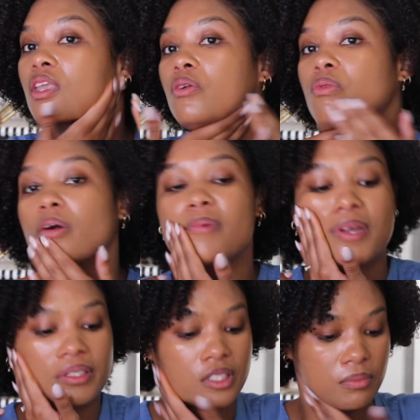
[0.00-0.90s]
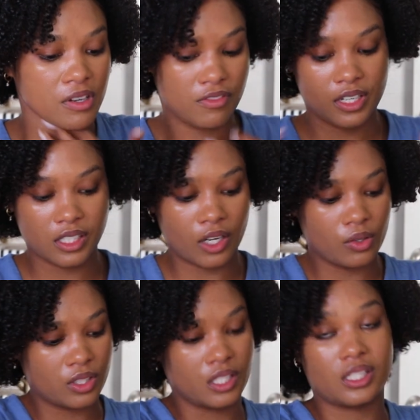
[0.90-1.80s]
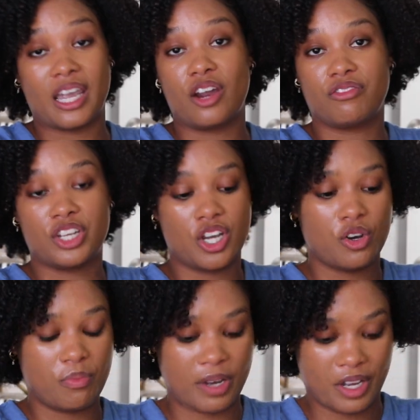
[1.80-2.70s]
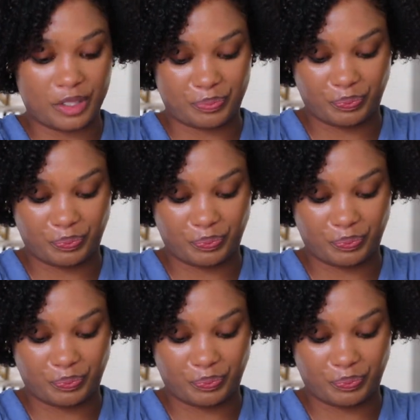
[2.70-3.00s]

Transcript: rub it into my face. I know this is a hair video, but